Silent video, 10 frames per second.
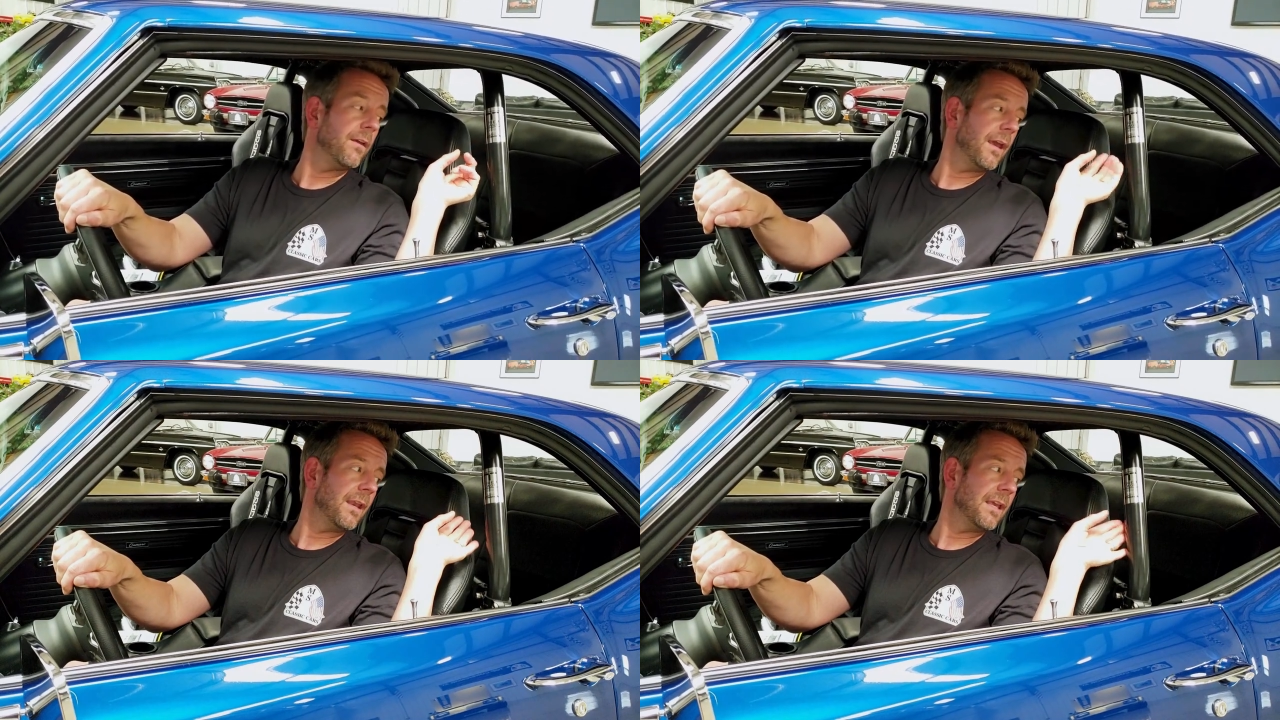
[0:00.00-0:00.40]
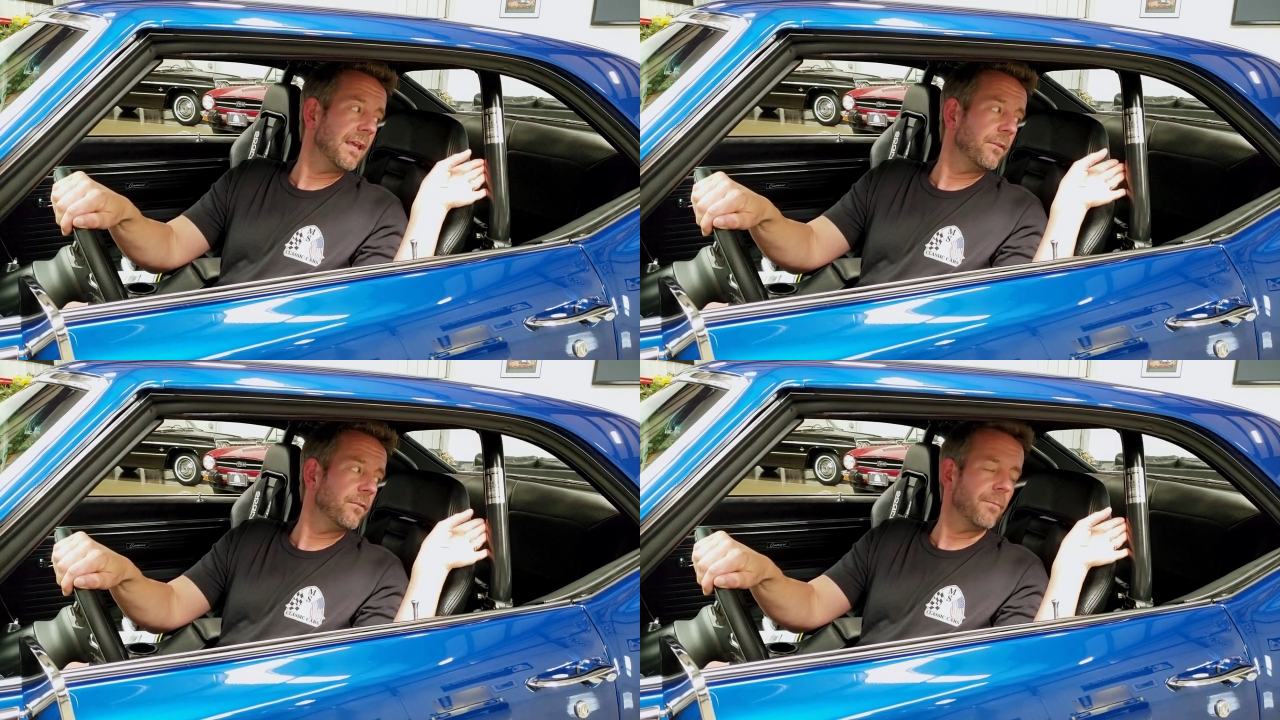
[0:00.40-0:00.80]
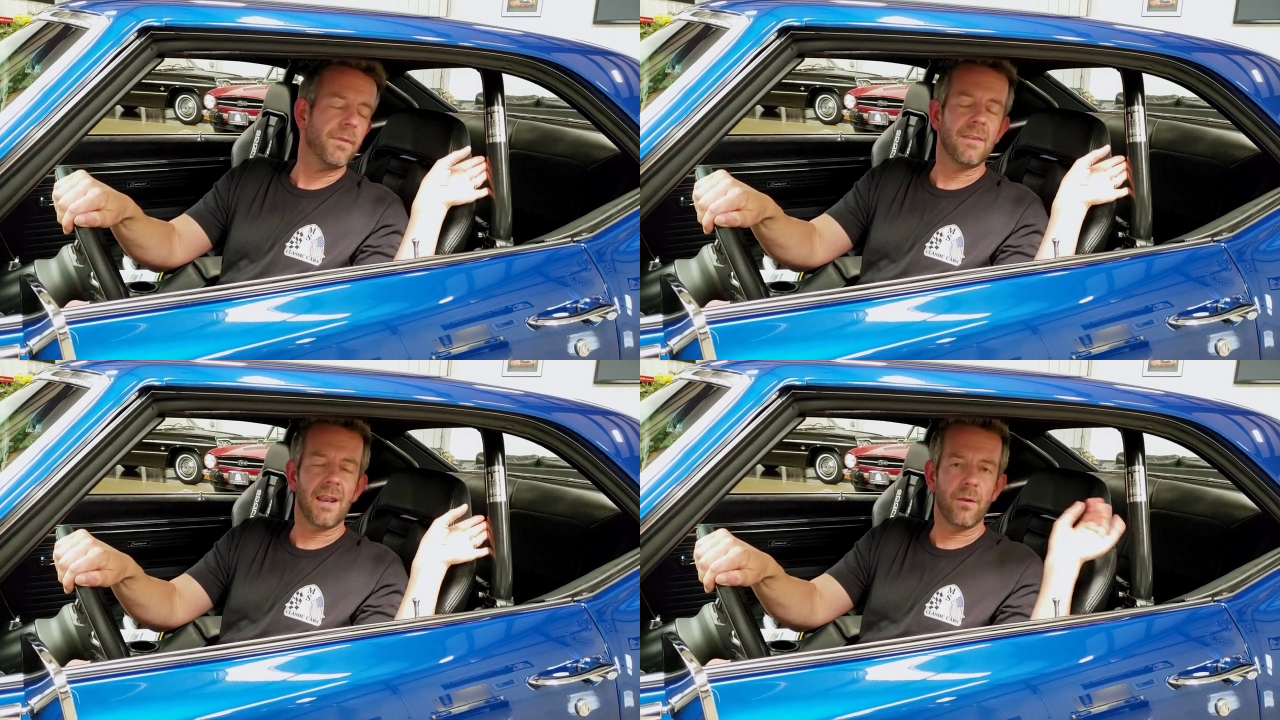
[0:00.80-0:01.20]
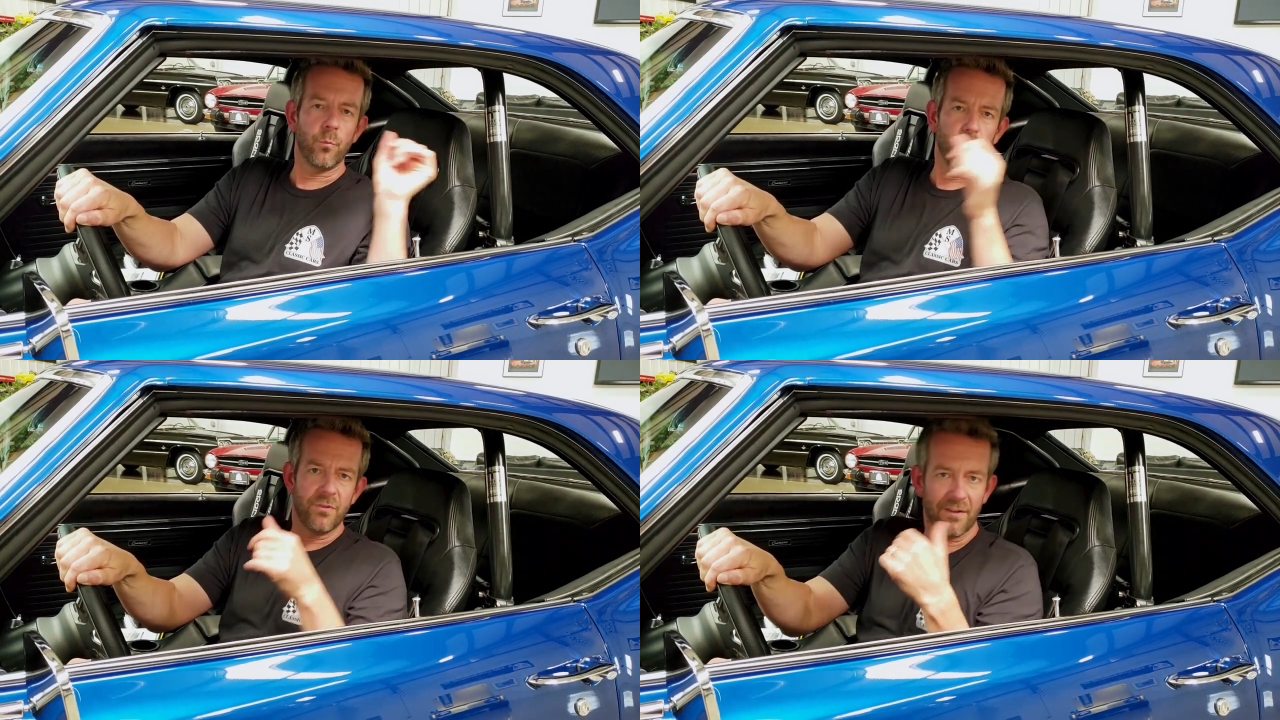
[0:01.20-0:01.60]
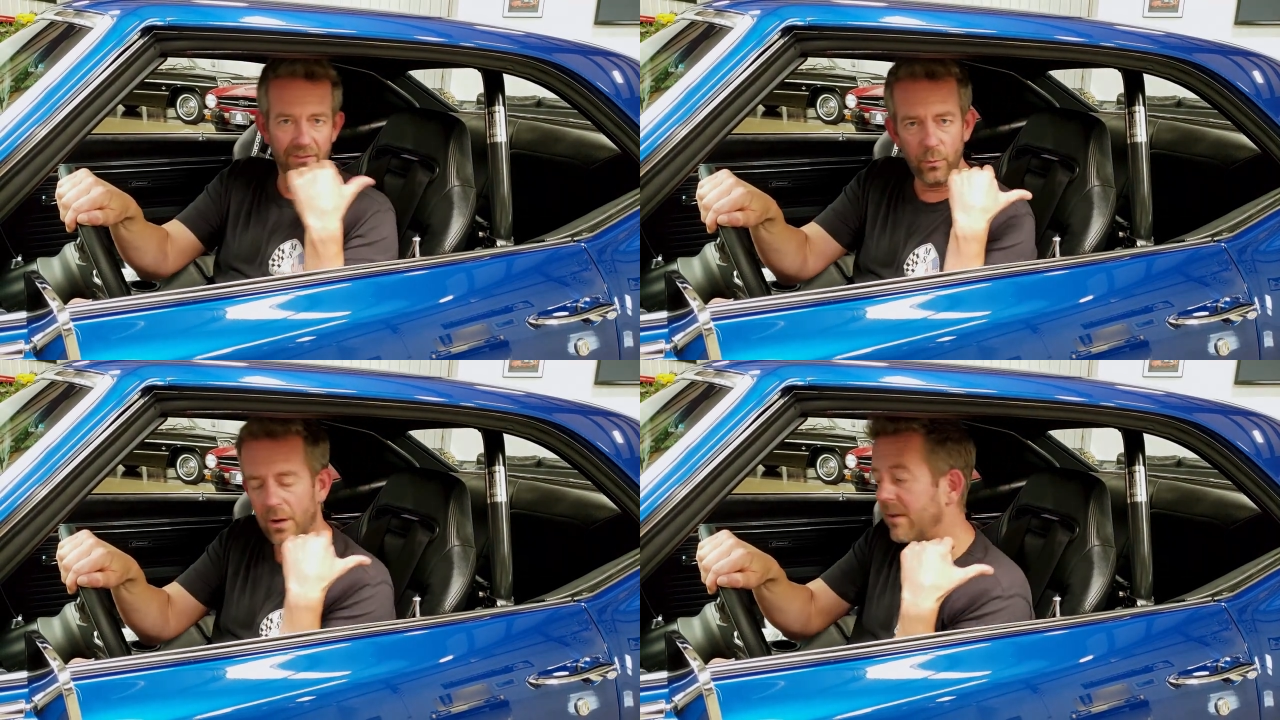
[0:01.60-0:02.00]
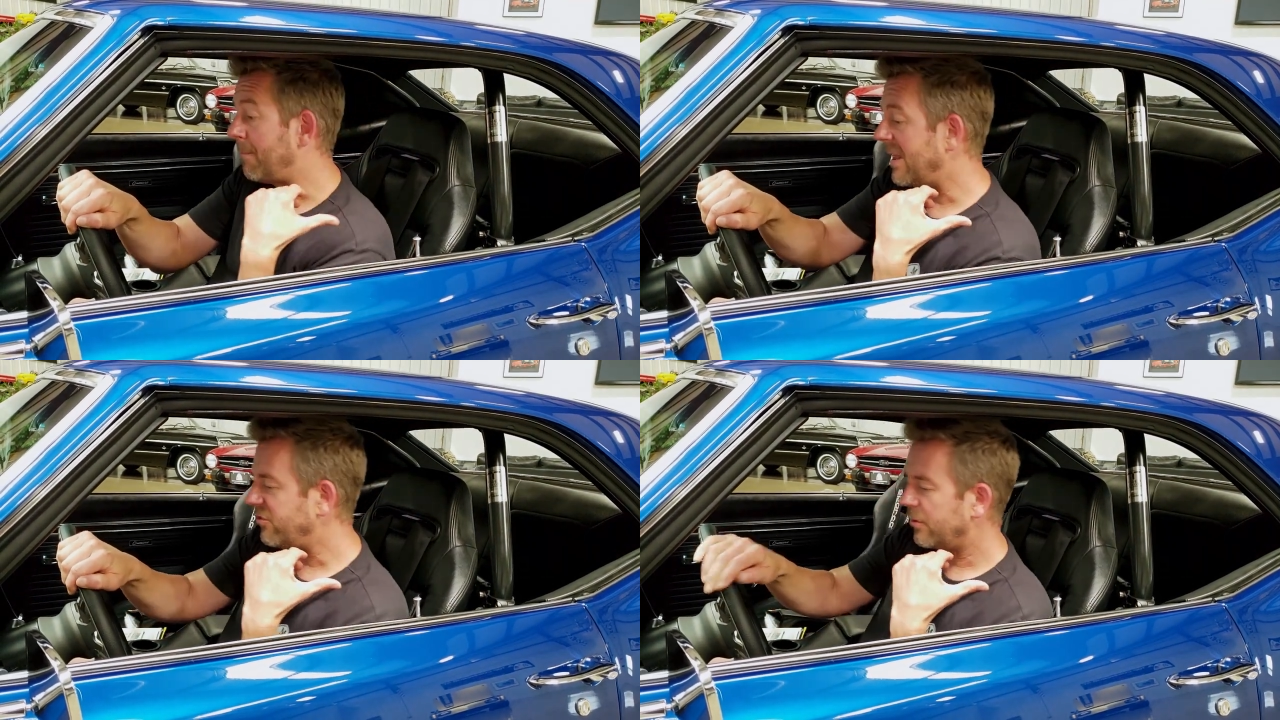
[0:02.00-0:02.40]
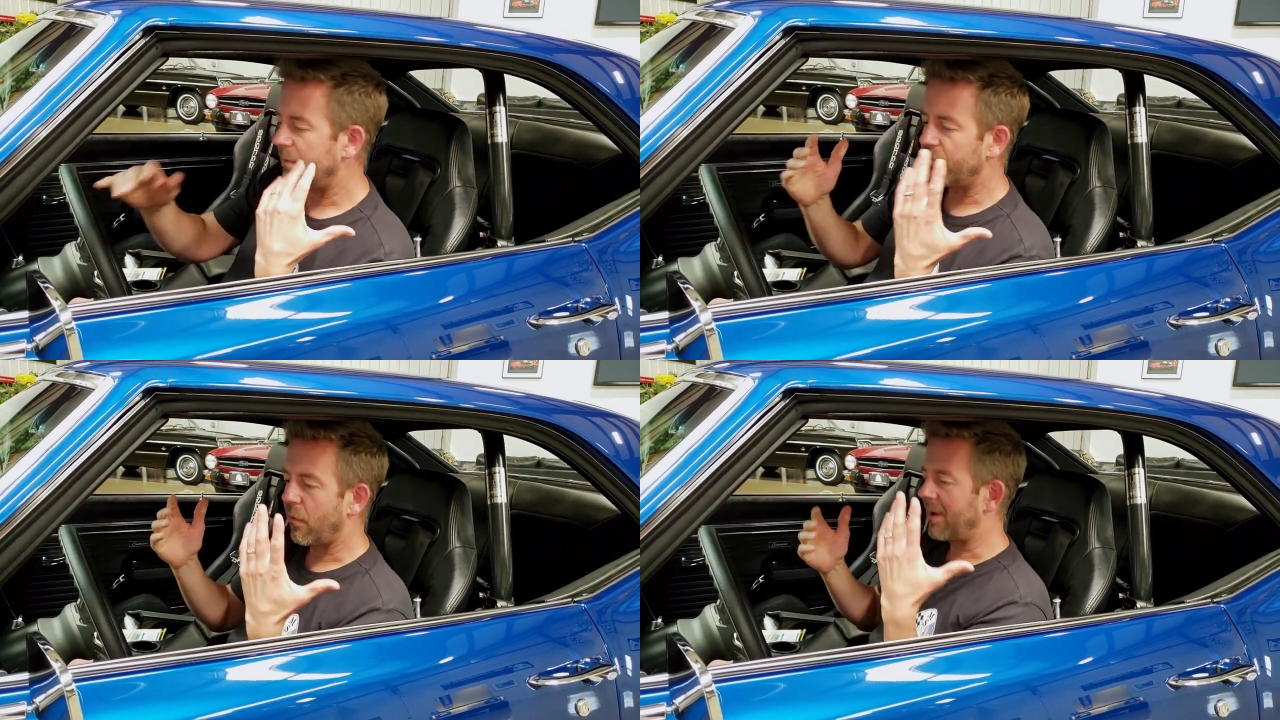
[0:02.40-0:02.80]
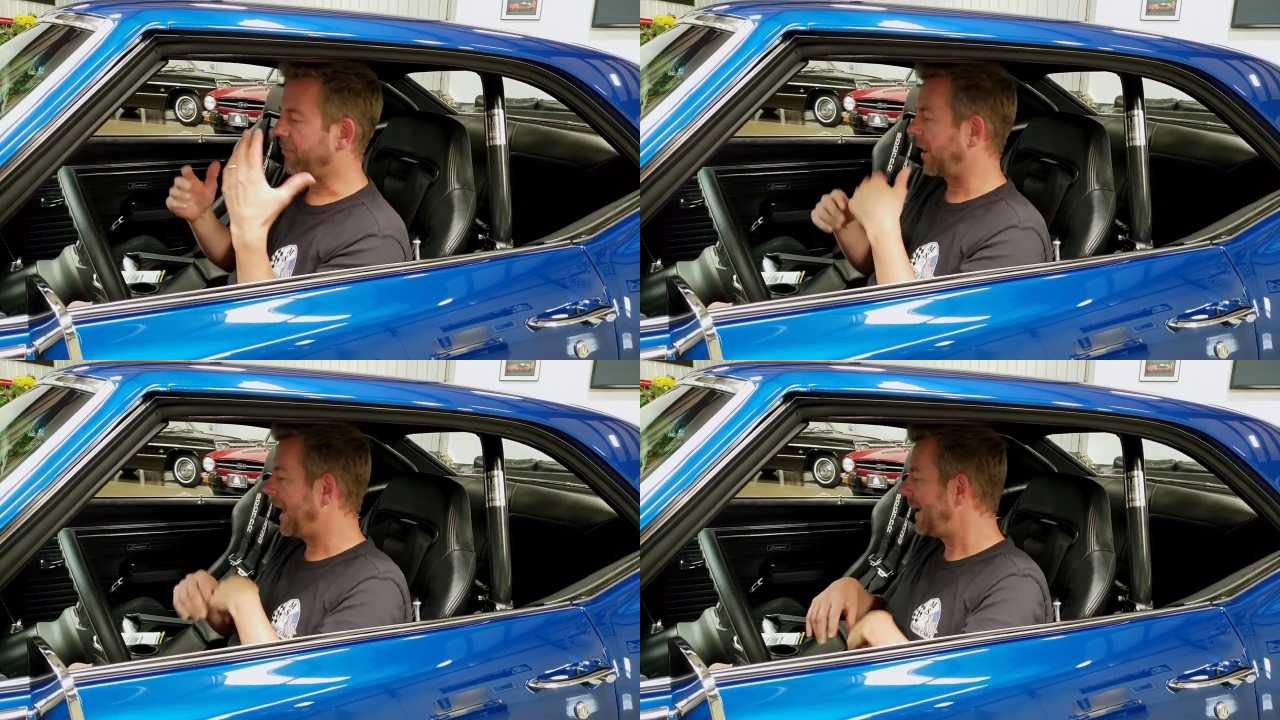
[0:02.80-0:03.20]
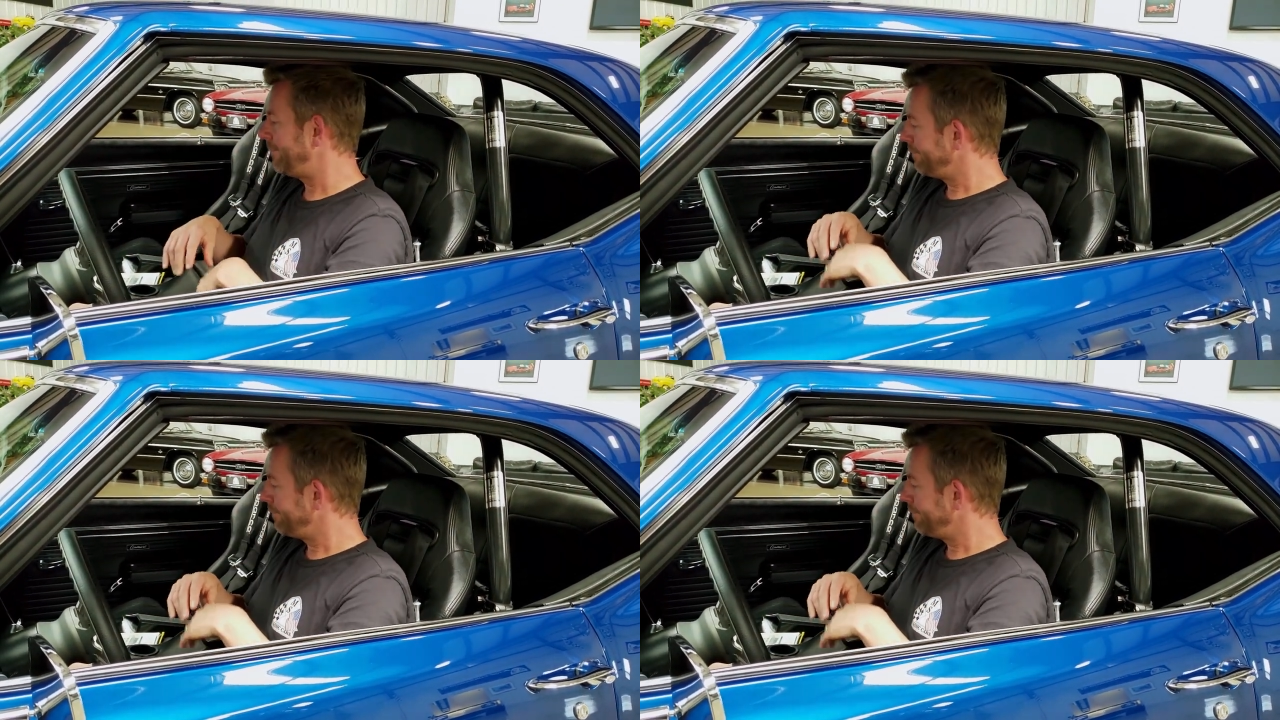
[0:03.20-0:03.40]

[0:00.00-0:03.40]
And again, something that I definitely wanted to mention before I forgot.